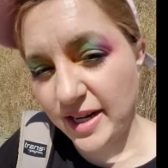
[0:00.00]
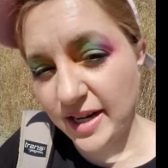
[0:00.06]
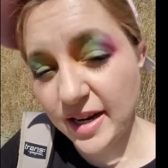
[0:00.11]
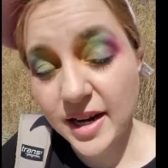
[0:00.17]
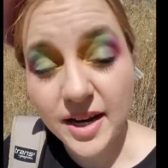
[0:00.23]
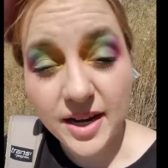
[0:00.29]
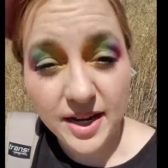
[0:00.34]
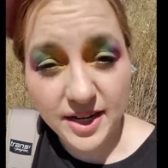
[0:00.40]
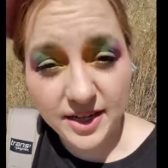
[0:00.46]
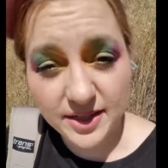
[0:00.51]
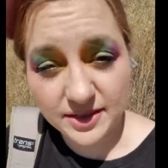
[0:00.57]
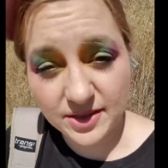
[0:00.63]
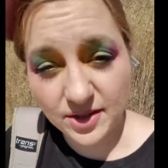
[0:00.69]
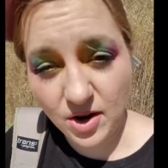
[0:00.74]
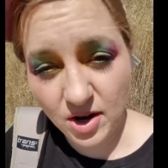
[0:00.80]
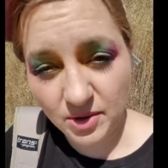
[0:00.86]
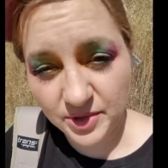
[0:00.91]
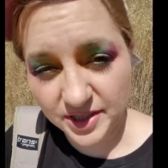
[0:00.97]
It is
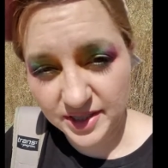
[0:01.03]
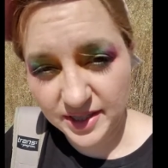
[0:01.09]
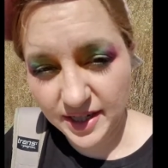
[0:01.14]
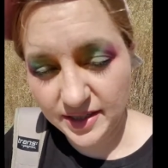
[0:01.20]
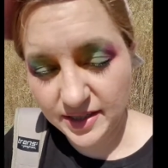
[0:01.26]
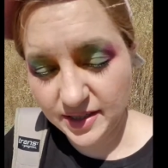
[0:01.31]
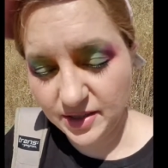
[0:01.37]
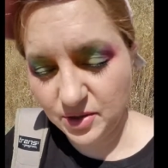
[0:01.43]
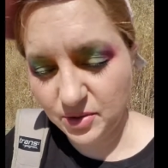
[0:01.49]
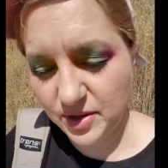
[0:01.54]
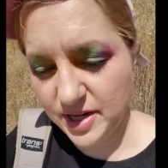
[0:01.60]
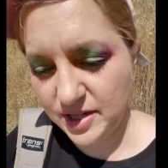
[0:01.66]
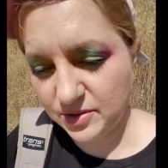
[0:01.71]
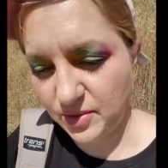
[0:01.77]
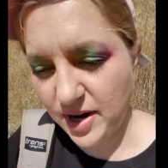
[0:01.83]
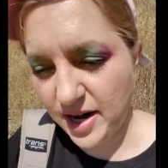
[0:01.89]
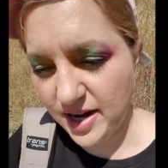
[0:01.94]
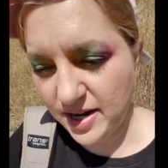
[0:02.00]
almost 90 degrees
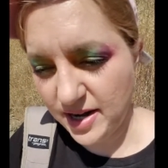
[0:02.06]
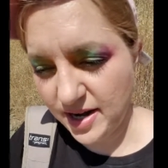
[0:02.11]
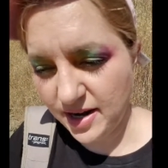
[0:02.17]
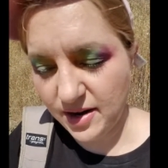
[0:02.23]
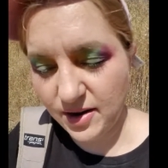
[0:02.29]
right now,